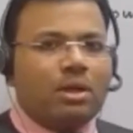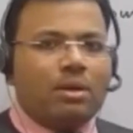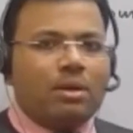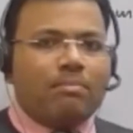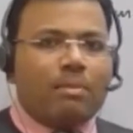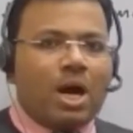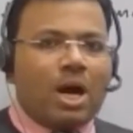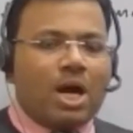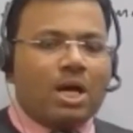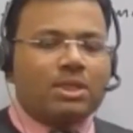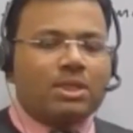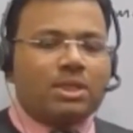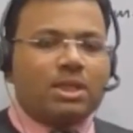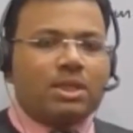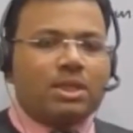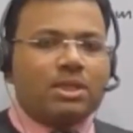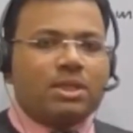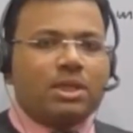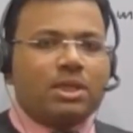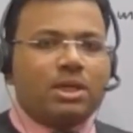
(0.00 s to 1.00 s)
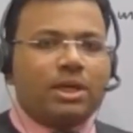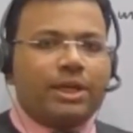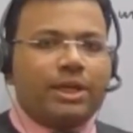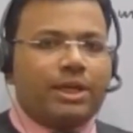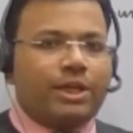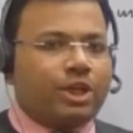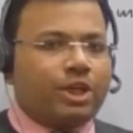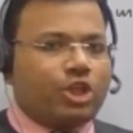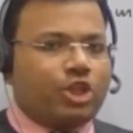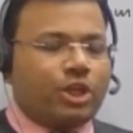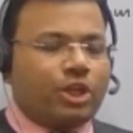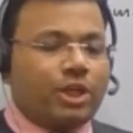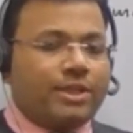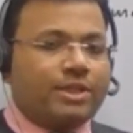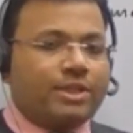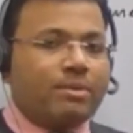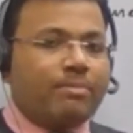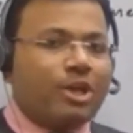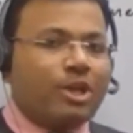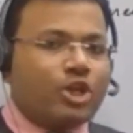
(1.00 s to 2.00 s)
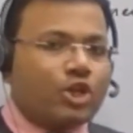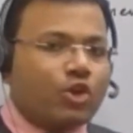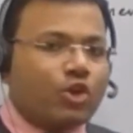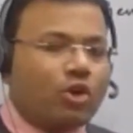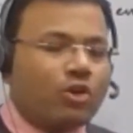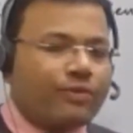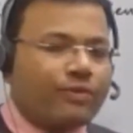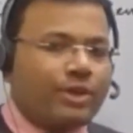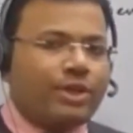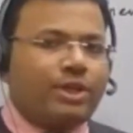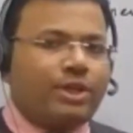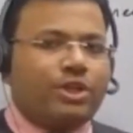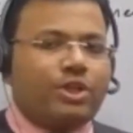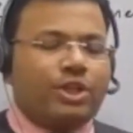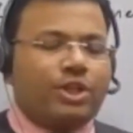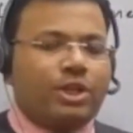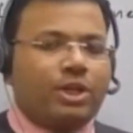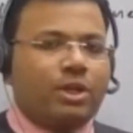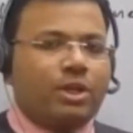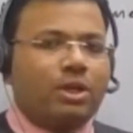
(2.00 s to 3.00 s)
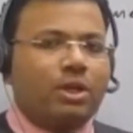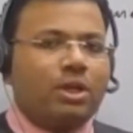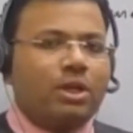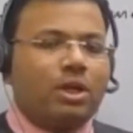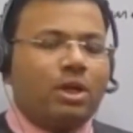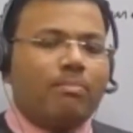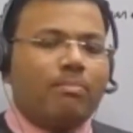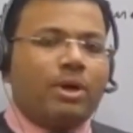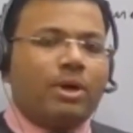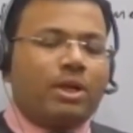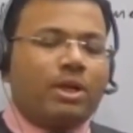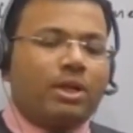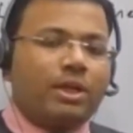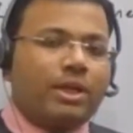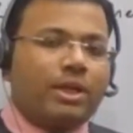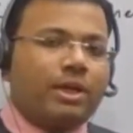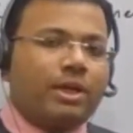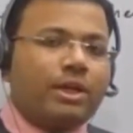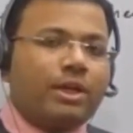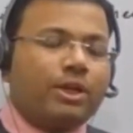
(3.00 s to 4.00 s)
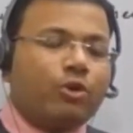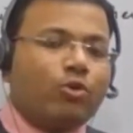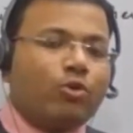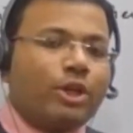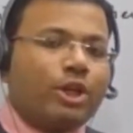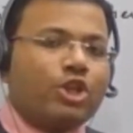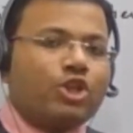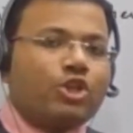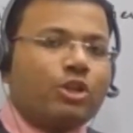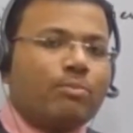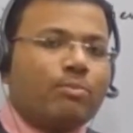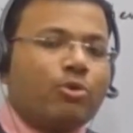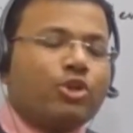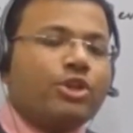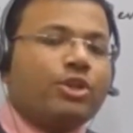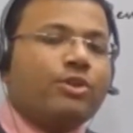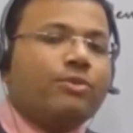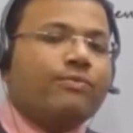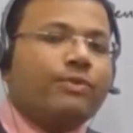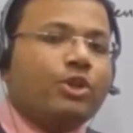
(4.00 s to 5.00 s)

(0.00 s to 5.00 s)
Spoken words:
Mass is the inertia, is the measure of inertia. But here in rotational motion, we